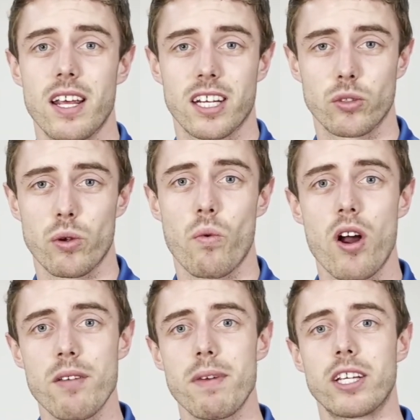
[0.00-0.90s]
because we
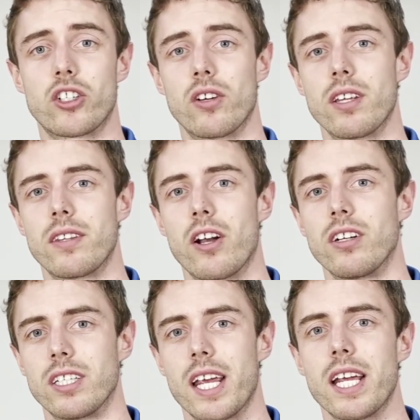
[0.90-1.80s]
want to make sure that they're
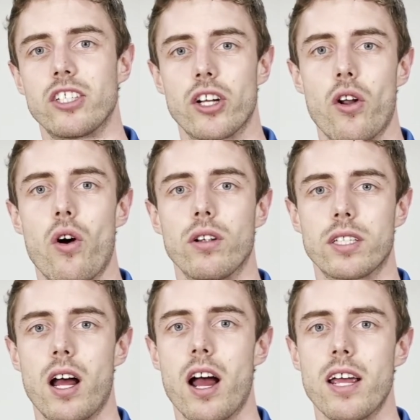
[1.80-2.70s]
engaged at all
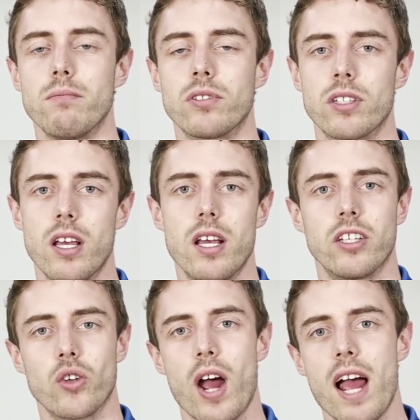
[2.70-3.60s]
times.
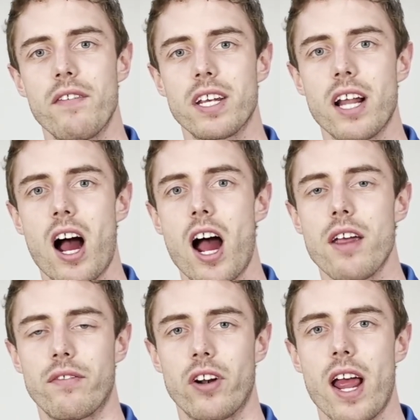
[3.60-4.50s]
So having an eye
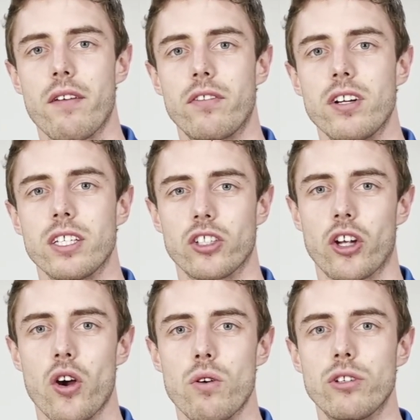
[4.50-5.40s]
for effort as a
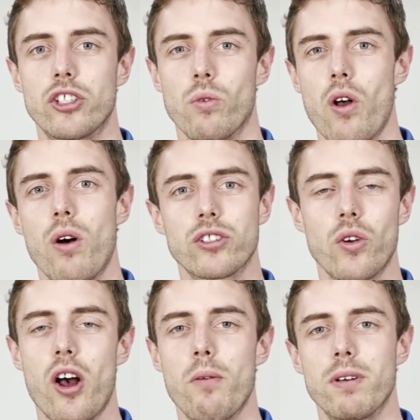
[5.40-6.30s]
coach will
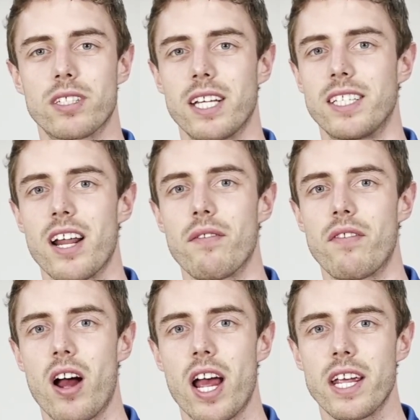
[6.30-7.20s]
also help us
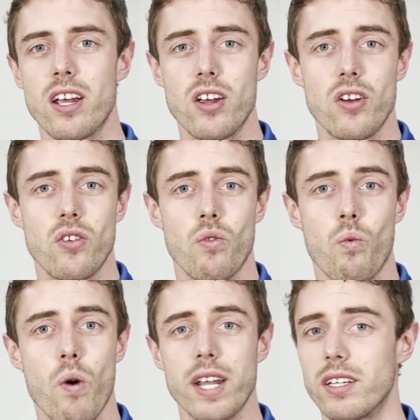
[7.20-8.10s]
identify
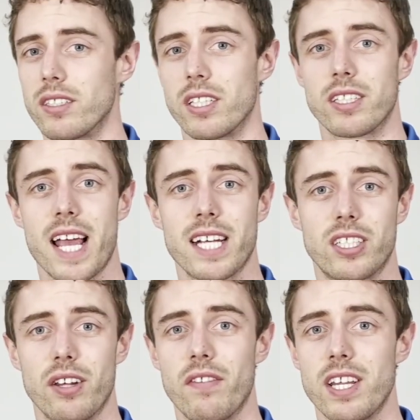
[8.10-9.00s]
when does this
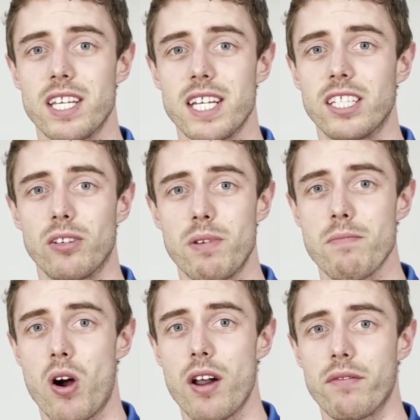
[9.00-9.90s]
activity need to be
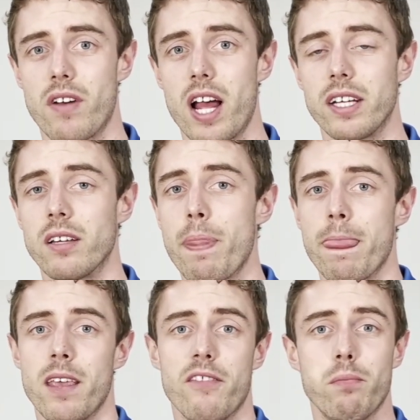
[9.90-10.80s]
modified.
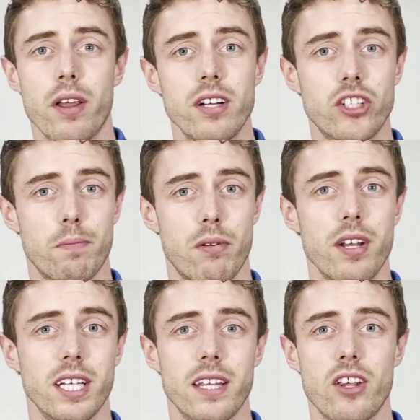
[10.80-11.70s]
If players are
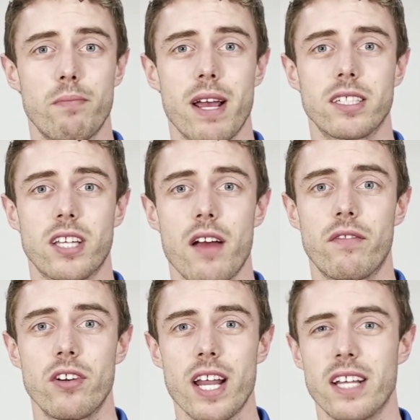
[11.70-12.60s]
putting in their best
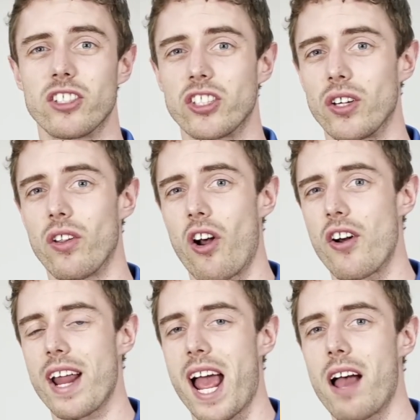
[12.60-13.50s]
effort and still
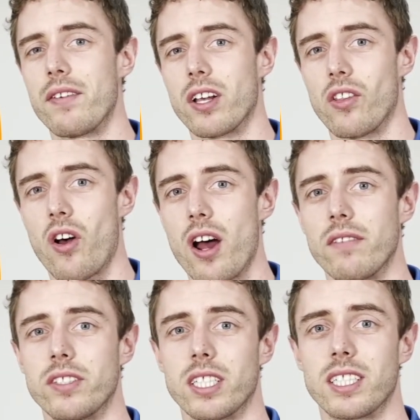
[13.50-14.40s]
aren't having a lot
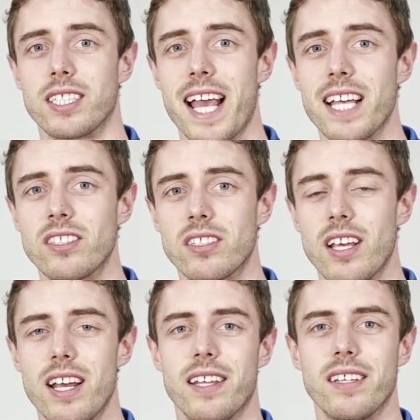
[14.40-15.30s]
of success,
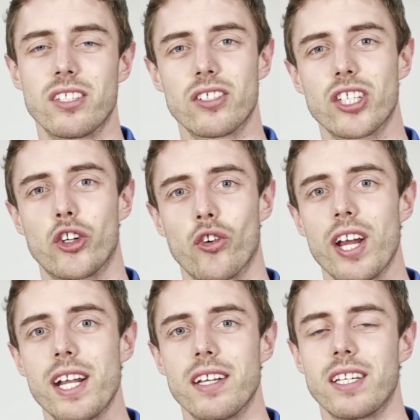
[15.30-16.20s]
this is a
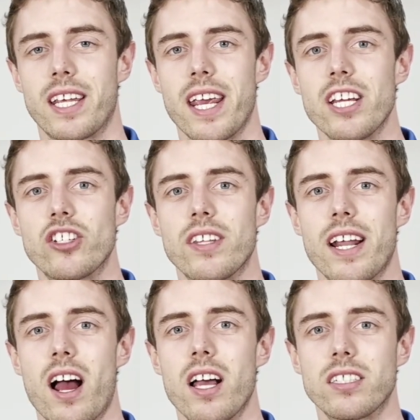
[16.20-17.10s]
great indication
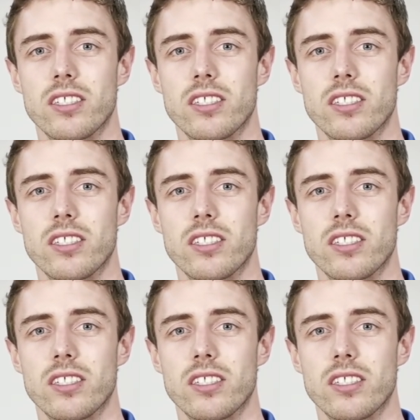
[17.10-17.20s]
that us as